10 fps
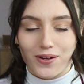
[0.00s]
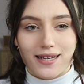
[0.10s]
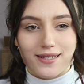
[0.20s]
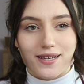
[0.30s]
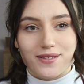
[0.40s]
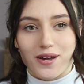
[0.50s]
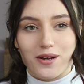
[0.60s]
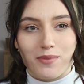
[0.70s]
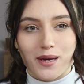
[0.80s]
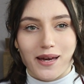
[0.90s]
this is
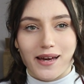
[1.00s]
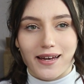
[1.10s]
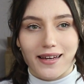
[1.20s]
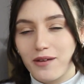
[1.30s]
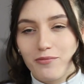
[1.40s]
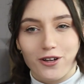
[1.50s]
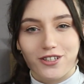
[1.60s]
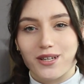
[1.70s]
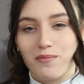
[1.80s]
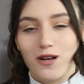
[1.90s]
gonna be pretty
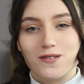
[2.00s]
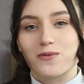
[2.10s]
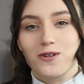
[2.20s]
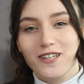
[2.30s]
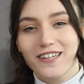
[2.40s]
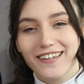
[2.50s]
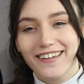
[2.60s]
much impossible